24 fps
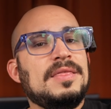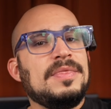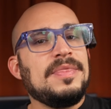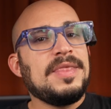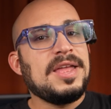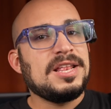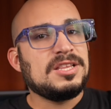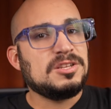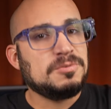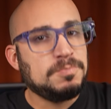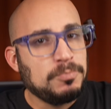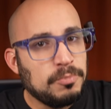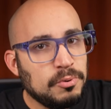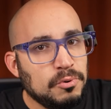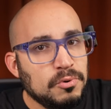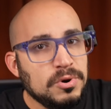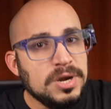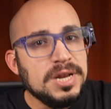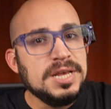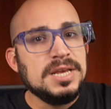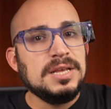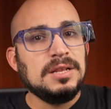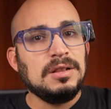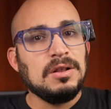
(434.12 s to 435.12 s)
that's
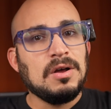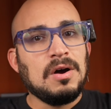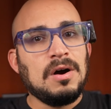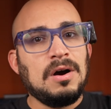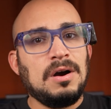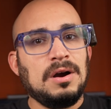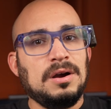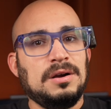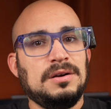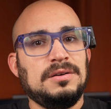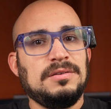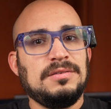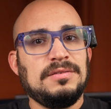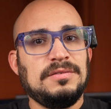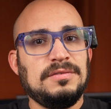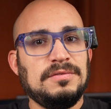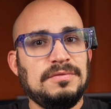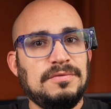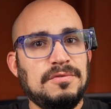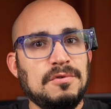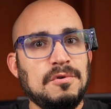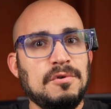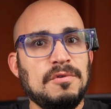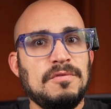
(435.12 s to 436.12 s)
pretty long
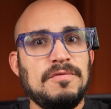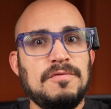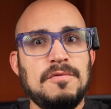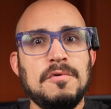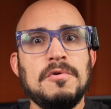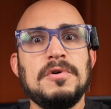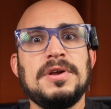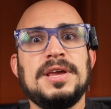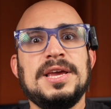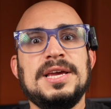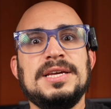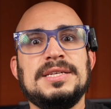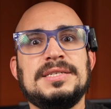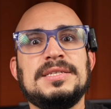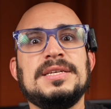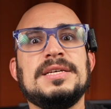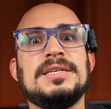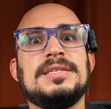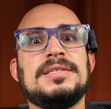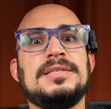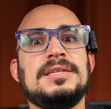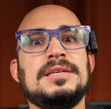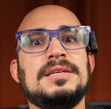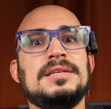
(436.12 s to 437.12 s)
for 4K
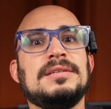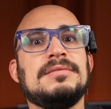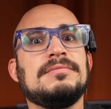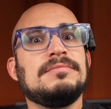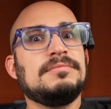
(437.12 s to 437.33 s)
60.